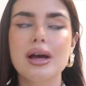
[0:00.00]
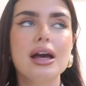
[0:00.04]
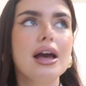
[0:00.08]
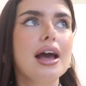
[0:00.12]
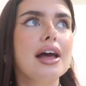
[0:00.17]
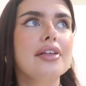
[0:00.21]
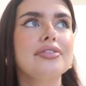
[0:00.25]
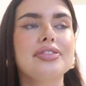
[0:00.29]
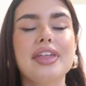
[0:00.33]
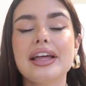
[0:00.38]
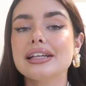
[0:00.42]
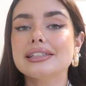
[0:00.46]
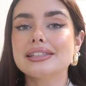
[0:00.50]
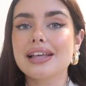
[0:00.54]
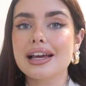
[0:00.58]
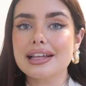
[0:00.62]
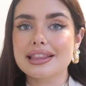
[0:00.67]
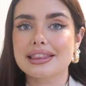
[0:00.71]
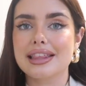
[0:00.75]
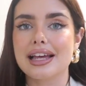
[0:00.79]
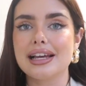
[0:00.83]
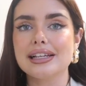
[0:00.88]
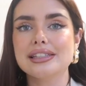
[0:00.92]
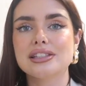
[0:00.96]
Things
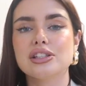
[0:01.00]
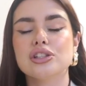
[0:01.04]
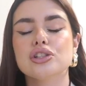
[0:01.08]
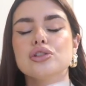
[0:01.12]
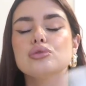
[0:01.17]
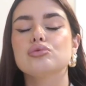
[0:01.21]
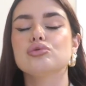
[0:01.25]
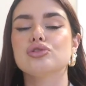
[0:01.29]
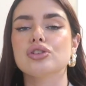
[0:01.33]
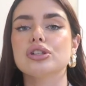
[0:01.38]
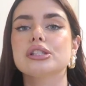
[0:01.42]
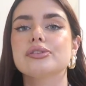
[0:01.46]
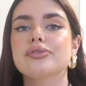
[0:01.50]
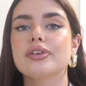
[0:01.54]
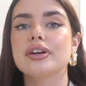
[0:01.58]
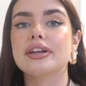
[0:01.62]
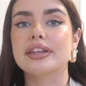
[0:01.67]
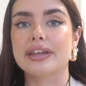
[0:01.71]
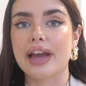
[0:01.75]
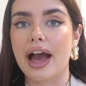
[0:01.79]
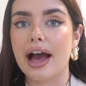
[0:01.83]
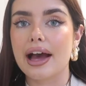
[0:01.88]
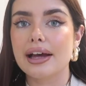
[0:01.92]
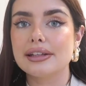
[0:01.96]
like this you just
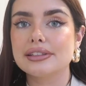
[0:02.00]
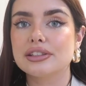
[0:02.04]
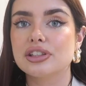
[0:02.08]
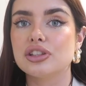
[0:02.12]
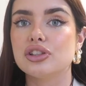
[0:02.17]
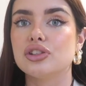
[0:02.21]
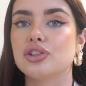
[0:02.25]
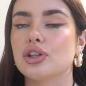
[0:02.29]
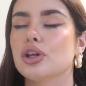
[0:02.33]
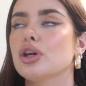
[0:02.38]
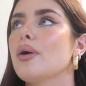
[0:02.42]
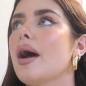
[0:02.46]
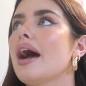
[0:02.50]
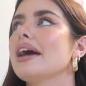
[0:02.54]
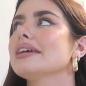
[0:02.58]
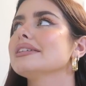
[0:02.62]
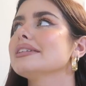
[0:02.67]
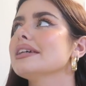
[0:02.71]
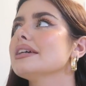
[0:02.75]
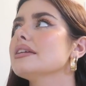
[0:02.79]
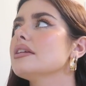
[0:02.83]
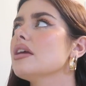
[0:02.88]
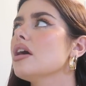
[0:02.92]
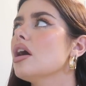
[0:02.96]
forget to do,
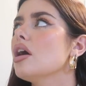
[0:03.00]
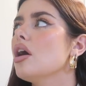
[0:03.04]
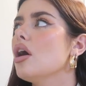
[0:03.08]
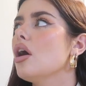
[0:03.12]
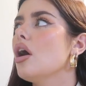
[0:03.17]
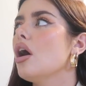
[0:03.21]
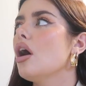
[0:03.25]
as in